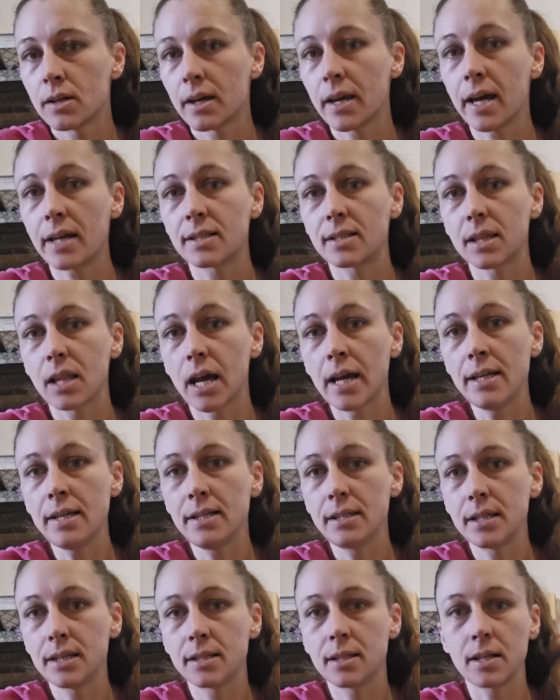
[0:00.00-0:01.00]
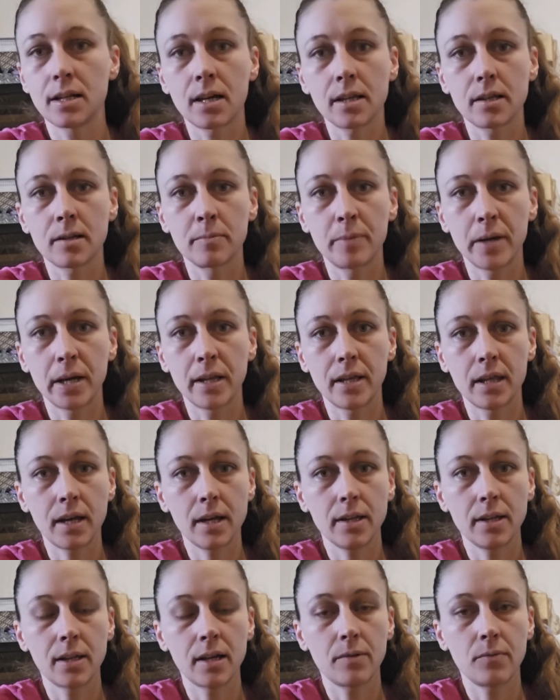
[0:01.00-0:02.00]
guess lights is another big
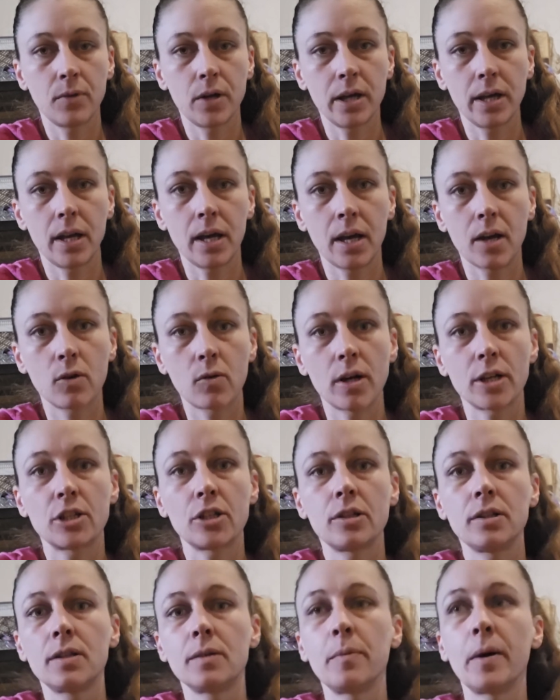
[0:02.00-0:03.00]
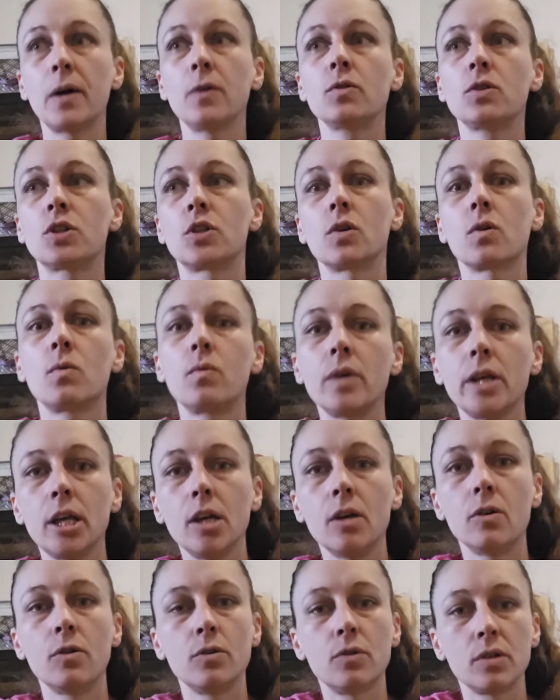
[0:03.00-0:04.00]
thing that we get questions about. So we
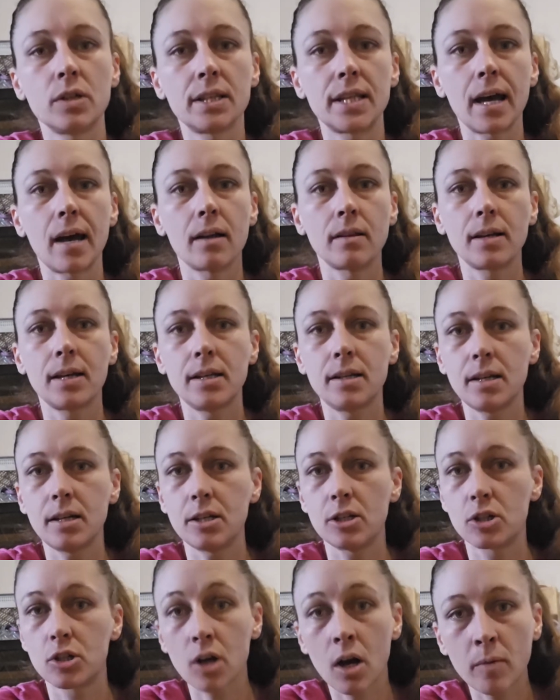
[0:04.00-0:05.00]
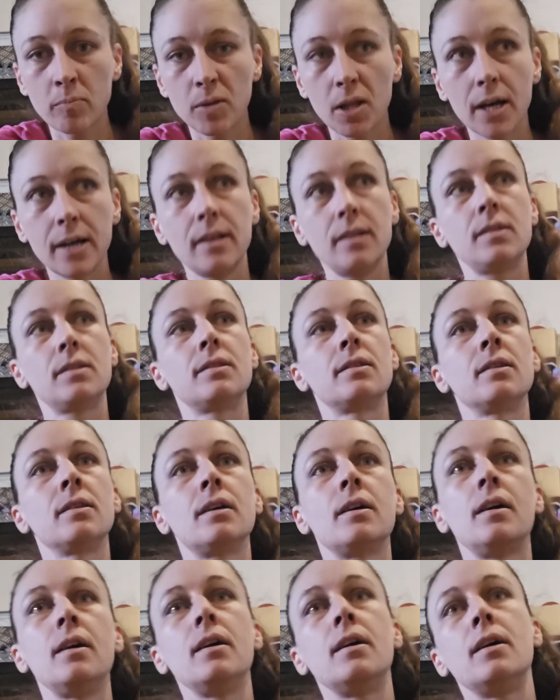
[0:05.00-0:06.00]
use LED shop lights.
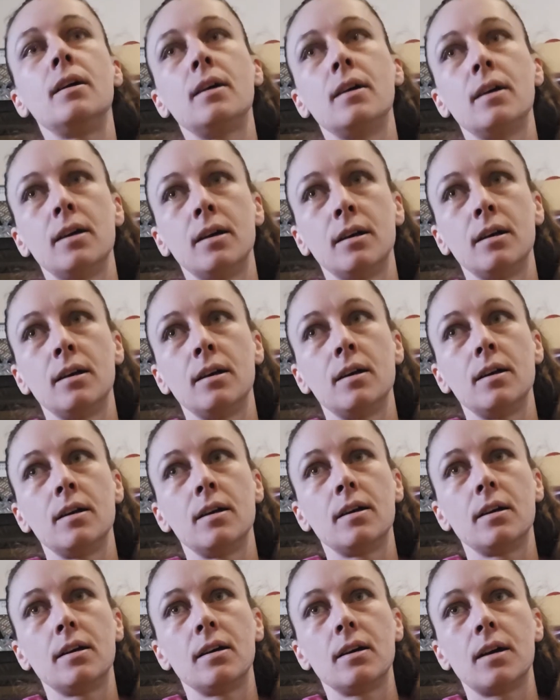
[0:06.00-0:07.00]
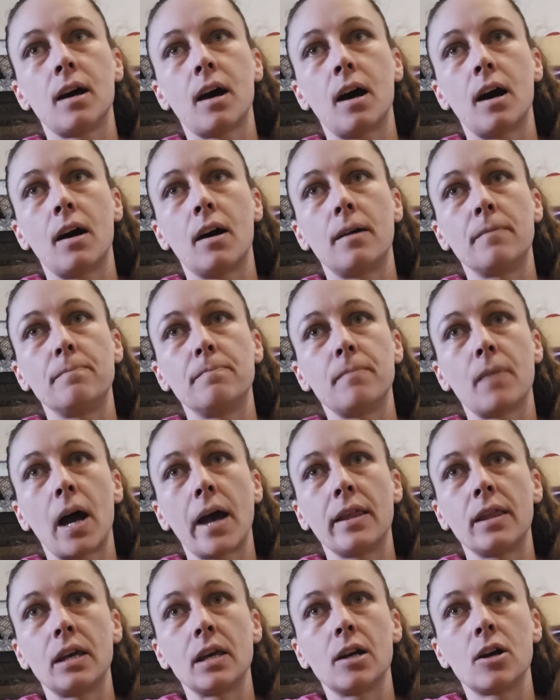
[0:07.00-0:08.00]

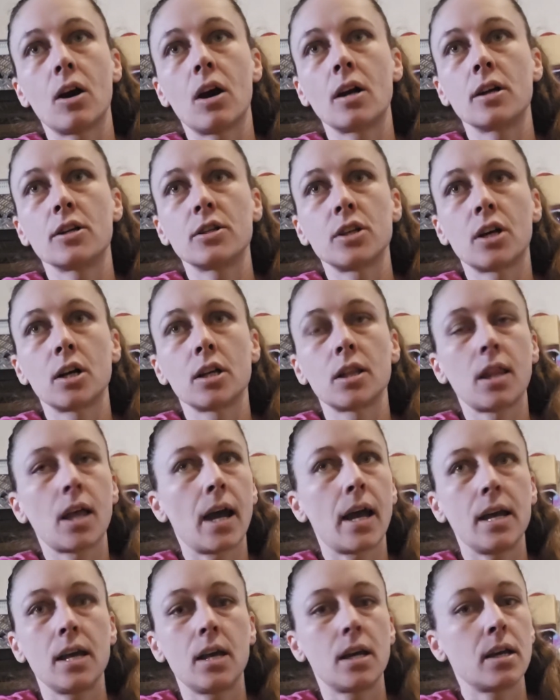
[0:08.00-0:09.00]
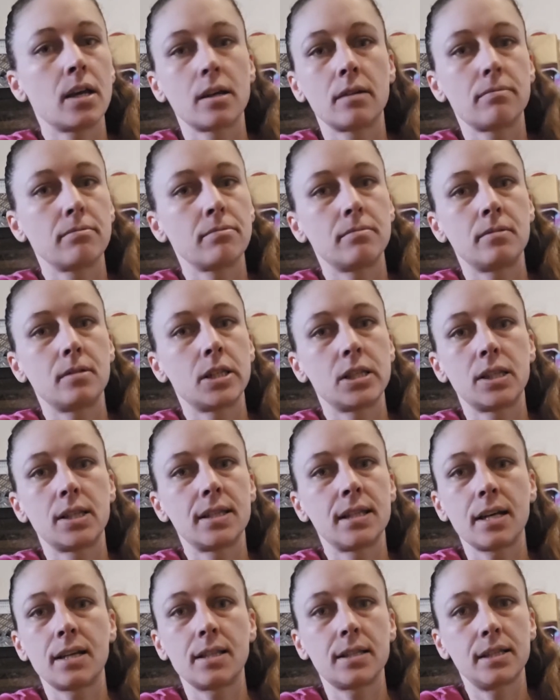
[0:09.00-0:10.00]
I think ours are like
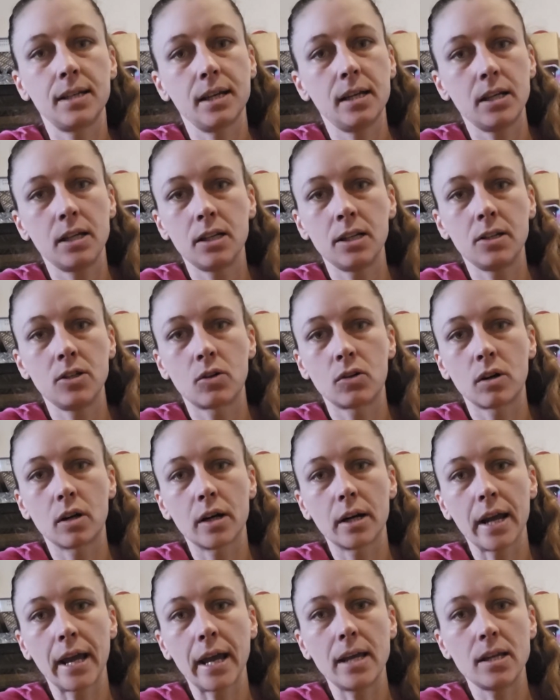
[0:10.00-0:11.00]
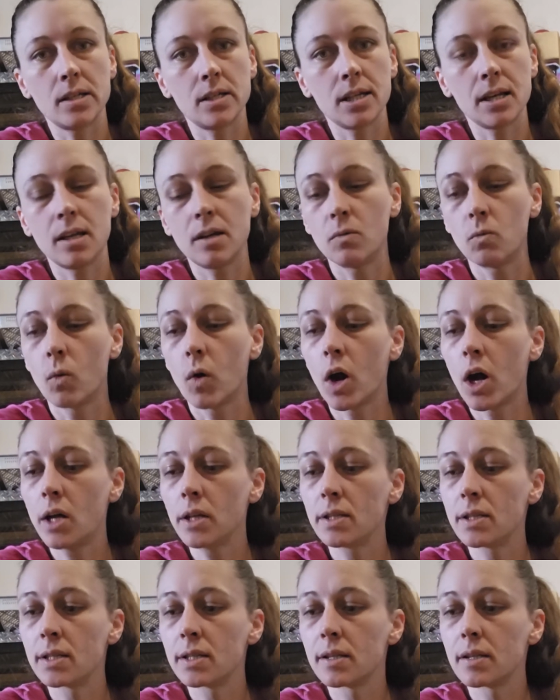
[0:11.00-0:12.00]
16 or 18
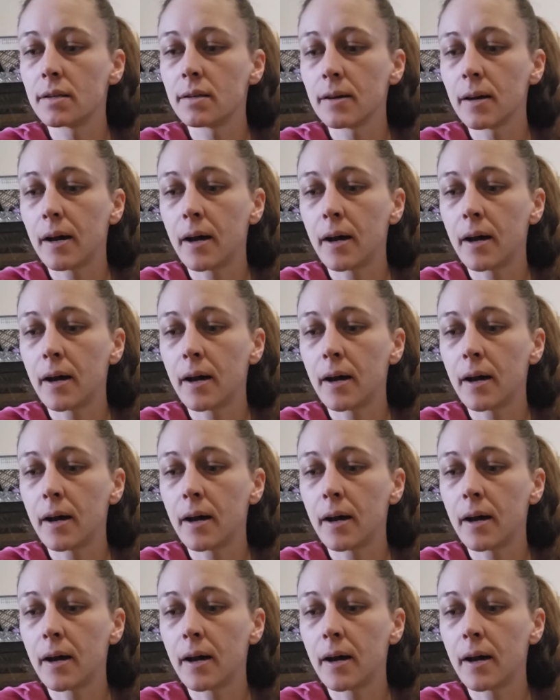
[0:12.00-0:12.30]
watts.